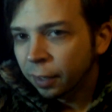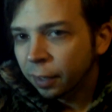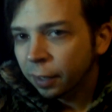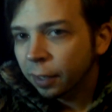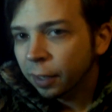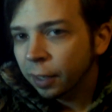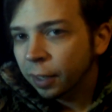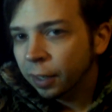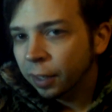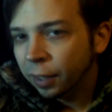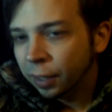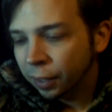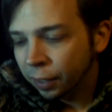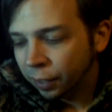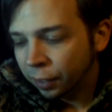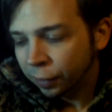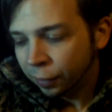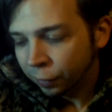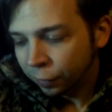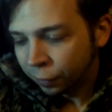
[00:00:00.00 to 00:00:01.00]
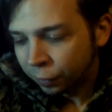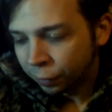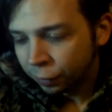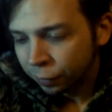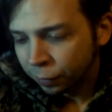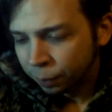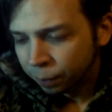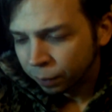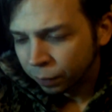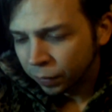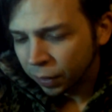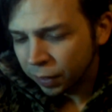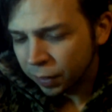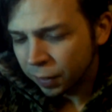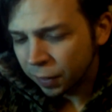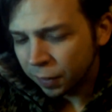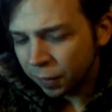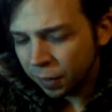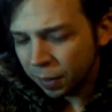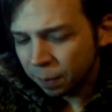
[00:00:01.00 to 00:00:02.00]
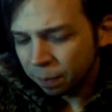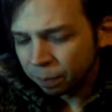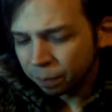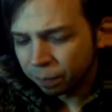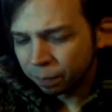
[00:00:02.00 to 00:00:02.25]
And let's see.